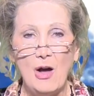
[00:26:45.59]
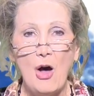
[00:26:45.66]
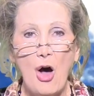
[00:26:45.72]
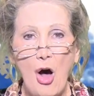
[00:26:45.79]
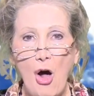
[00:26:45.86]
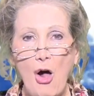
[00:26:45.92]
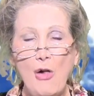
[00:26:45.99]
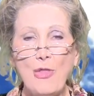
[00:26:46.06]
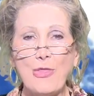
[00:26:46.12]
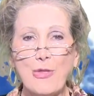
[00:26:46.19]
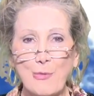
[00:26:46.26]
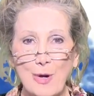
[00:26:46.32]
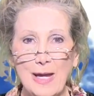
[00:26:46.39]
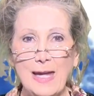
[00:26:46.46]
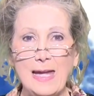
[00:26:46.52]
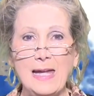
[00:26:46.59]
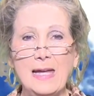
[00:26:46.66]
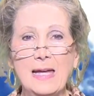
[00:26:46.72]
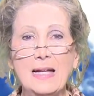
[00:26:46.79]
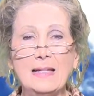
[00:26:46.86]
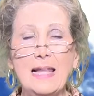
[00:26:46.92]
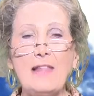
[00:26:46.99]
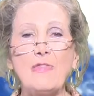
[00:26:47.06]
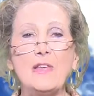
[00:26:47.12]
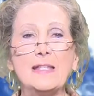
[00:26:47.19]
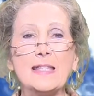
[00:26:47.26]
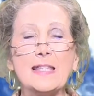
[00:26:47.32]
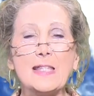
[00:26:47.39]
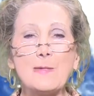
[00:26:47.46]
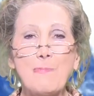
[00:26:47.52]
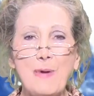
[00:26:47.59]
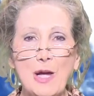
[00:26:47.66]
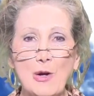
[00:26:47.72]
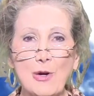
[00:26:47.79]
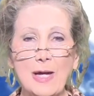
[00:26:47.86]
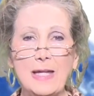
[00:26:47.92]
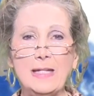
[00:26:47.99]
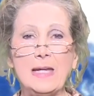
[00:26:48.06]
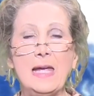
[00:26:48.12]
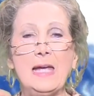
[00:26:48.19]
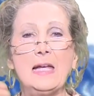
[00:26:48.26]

All three. Let the spirit,